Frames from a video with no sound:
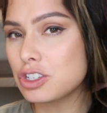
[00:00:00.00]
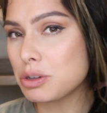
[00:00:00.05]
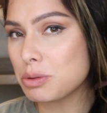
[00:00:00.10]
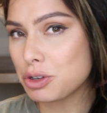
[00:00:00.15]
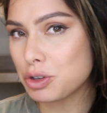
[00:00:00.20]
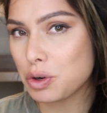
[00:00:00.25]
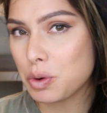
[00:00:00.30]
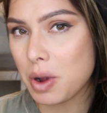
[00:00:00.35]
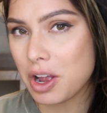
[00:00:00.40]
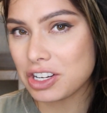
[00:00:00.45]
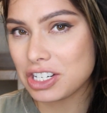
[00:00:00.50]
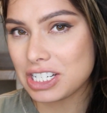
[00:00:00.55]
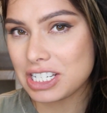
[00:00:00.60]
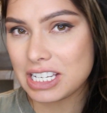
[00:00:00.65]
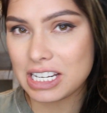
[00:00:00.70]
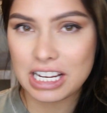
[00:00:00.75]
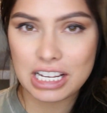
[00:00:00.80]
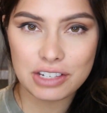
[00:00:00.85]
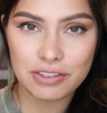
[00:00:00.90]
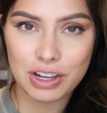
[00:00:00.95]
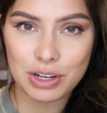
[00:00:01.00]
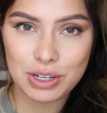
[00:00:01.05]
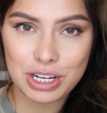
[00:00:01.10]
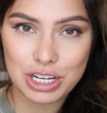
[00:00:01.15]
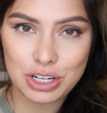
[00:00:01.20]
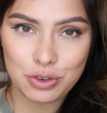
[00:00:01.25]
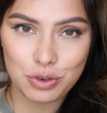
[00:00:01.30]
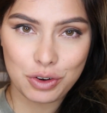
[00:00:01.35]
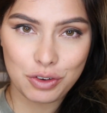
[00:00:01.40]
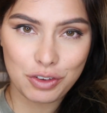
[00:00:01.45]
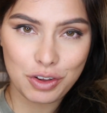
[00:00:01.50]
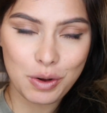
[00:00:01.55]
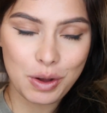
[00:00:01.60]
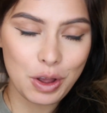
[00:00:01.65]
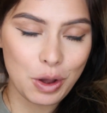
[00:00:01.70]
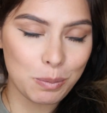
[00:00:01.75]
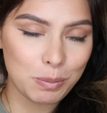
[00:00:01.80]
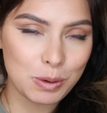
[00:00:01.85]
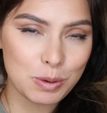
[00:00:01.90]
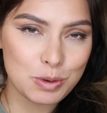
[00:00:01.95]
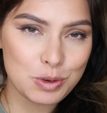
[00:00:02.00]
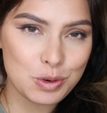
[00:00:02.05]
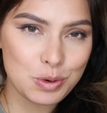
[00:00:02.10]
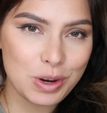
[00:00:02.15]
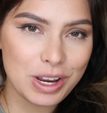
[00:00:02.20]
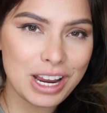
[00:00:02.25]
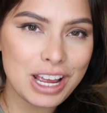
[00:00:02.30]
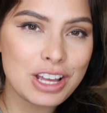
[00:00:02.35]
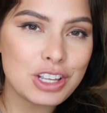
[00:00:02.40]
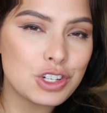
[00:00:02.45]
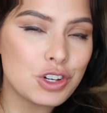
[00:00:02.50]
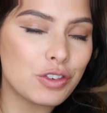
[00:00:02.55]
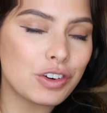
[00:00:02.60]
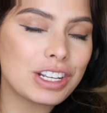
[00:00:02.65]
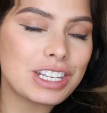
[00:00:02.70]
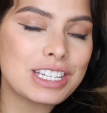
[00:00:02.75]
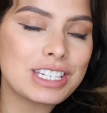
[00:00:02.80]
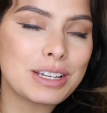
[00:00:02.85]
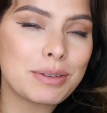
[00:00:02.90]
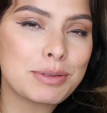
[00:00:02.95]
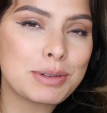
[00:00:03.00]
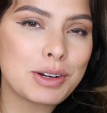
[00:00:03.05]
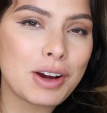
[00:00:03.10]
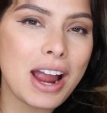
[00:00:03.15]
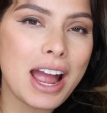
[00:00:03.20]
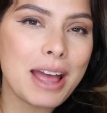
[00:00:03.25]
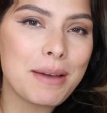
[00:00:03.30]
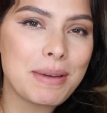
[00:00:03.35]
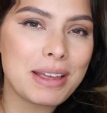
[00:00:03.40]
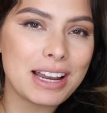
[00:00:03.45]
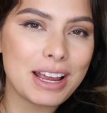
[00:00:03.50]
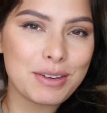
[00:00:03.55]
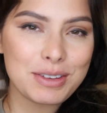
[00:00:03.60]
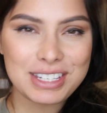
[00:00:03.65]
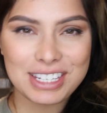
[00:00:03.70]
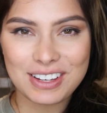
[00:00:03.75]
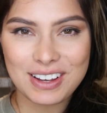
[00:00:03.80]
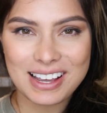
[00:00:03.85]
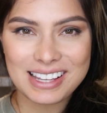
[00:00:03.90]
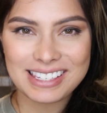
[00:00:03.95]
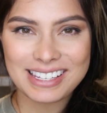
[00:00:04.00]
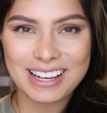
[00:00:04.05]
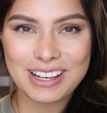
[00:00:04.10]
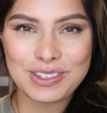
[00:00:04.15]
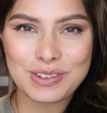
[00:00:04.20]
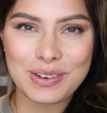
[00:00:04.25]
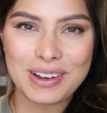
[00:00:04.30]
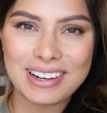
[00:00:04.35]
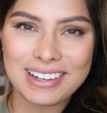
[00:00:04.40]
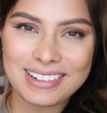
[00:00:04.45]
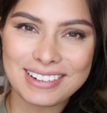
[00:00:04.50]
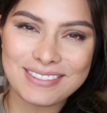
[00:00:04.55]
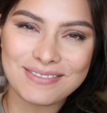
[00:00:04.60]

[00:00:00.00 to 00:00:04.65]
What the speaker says: so much for watching today's foundation review. I hope you enjoyed. Don't forget to subscribe and I will see you guys in the next one.